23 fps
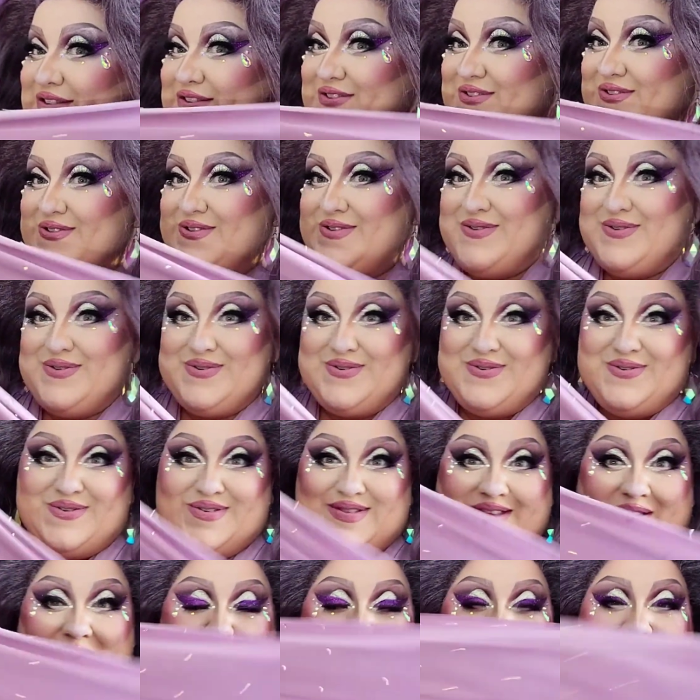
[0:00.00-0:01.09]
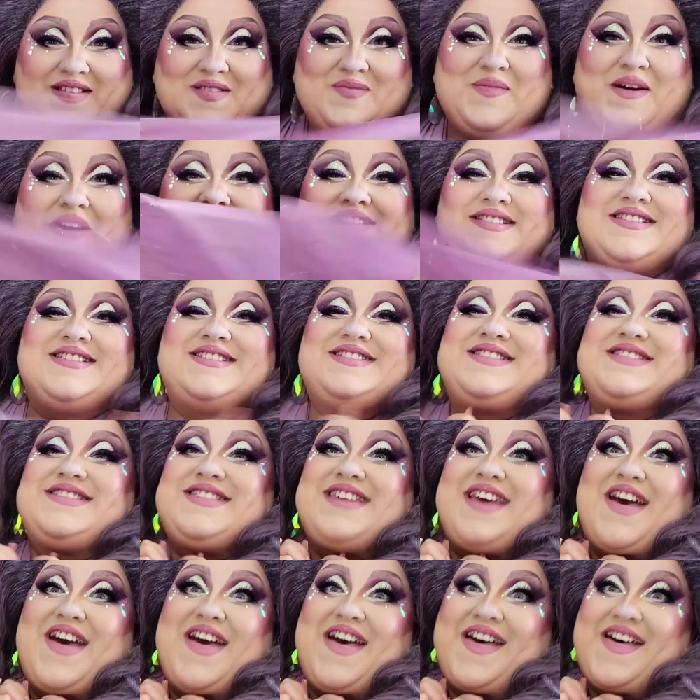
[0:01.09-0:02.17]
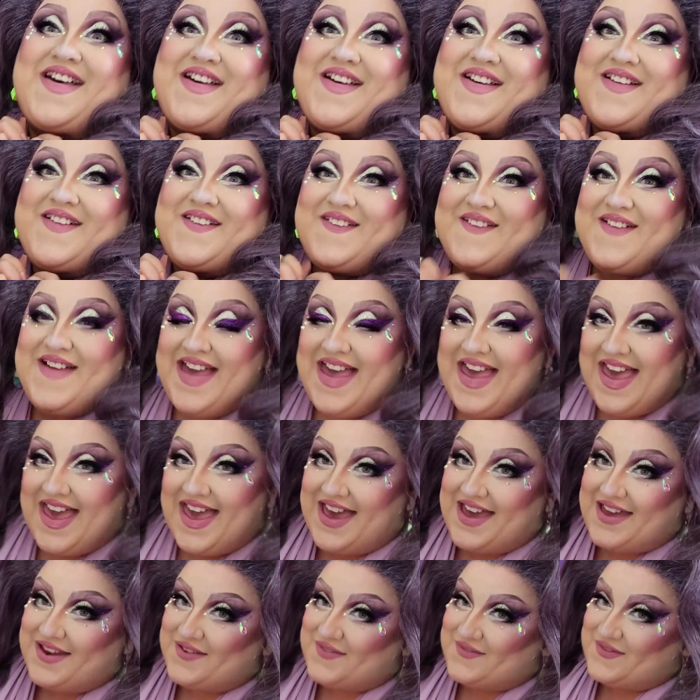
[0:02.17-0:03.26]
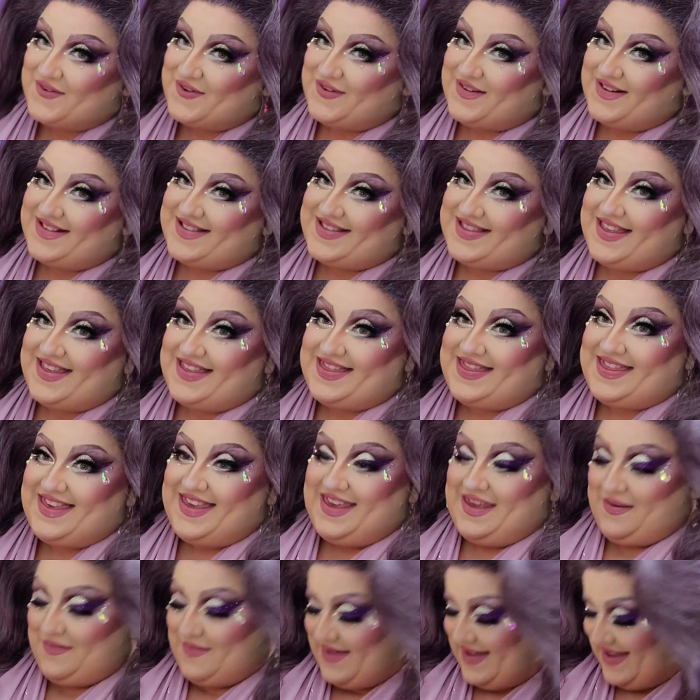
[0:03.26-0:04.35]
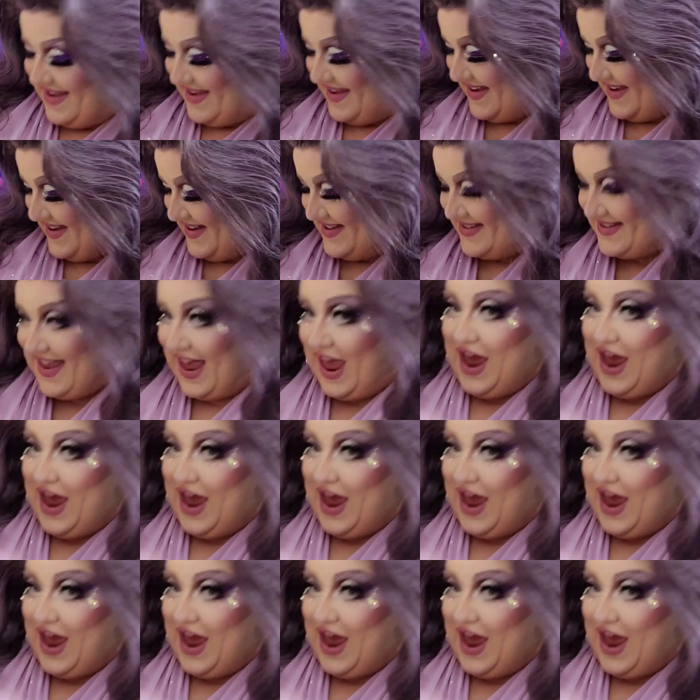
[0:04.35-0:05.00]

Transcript: Ooh, the best part of the show. And of course, the theme is